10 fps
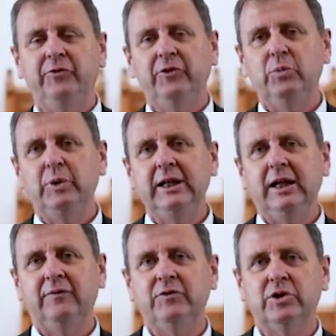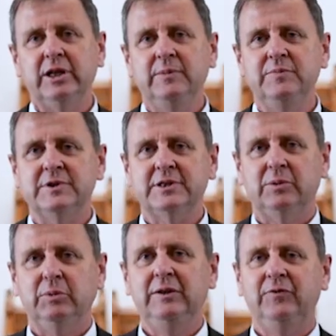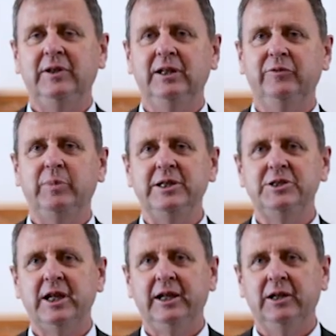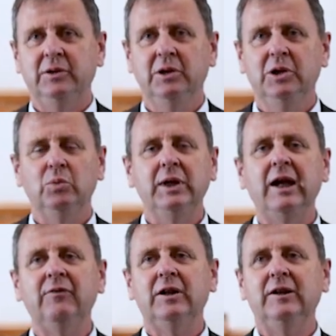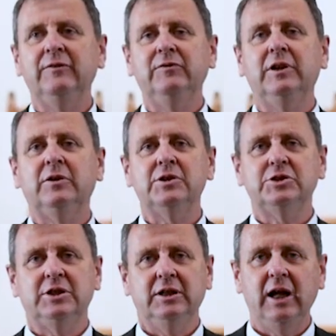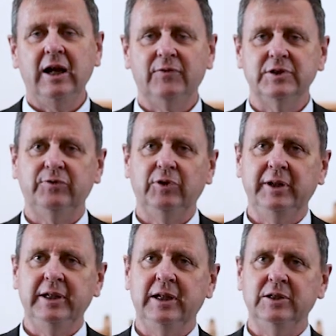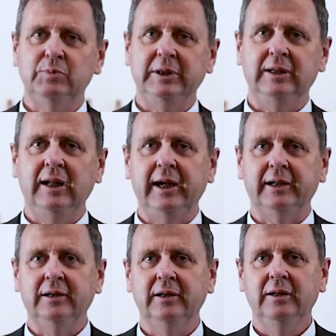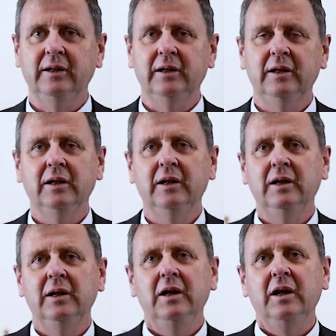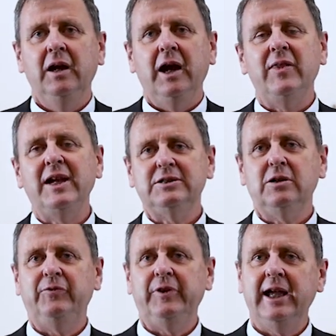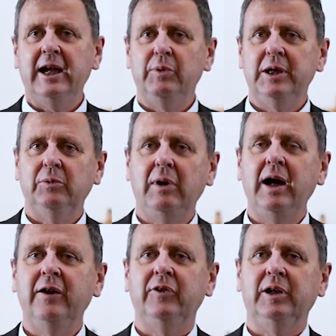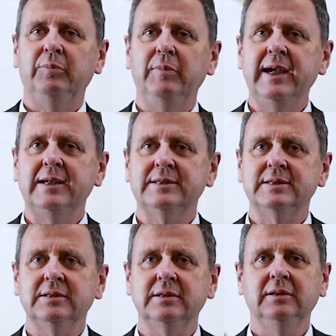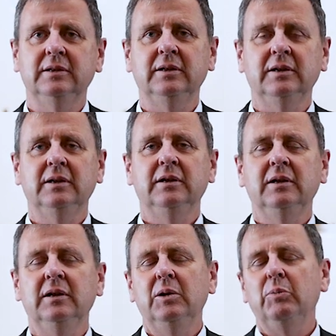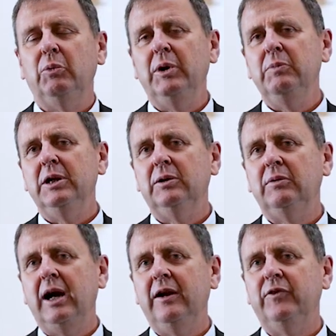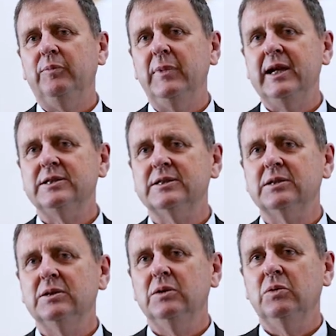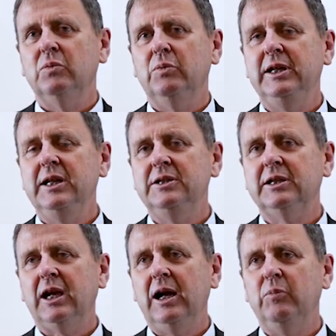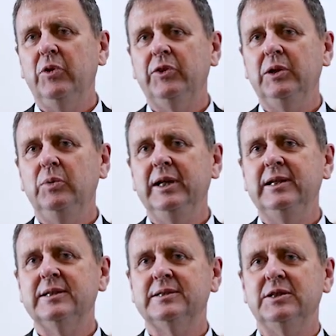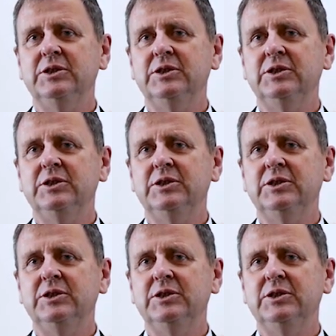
often we have dreams that we feel have been shattered. We haven't lived the Christian life as fully as we'd like. And that's often how we arrive at Mass. But when we arrive at Mass, we need to come with the awareness that